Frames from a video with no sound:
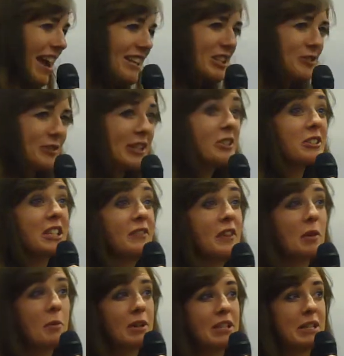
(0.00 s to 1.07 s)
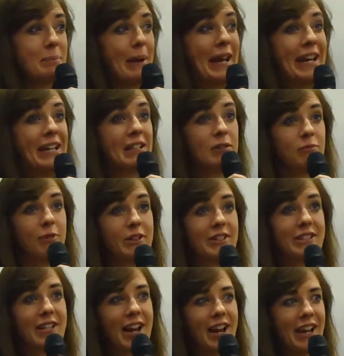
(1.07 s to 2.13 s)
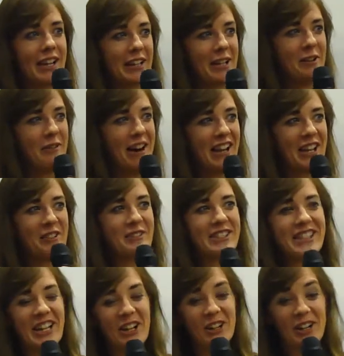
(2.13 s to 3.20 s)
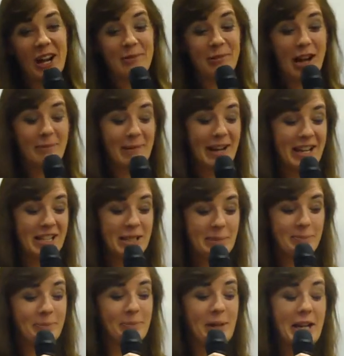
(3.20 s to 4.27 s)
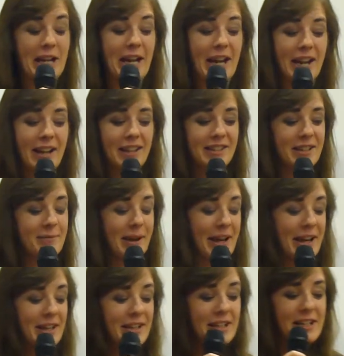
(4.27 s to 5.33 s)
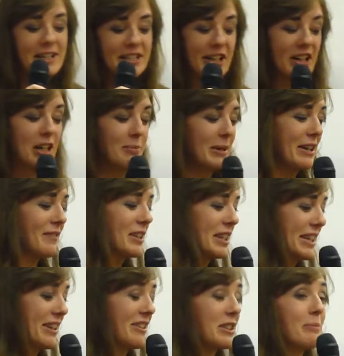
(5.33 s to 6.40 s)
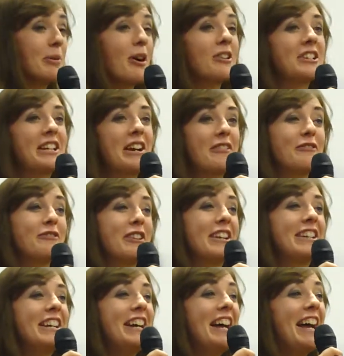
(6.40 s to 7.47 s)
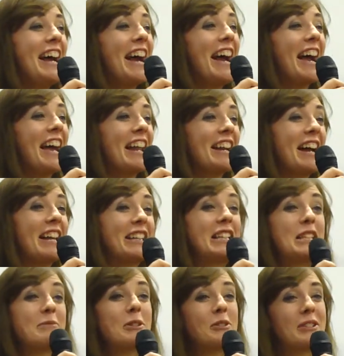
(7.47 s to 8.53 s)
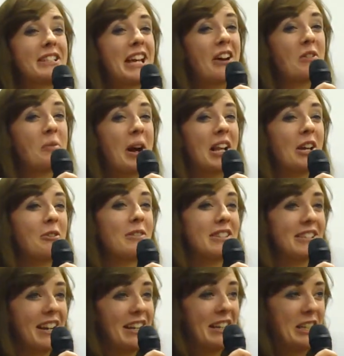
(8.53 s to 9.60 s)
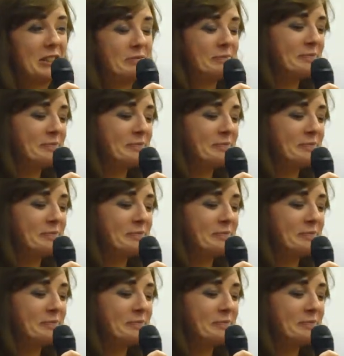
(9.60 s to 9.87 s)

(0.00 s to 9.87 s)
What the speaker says: asked readers if they wanted to paint one side while I was there. I brought my spray cans and my tarp and everything else, parked it out front, and I let them go to town while I was signing.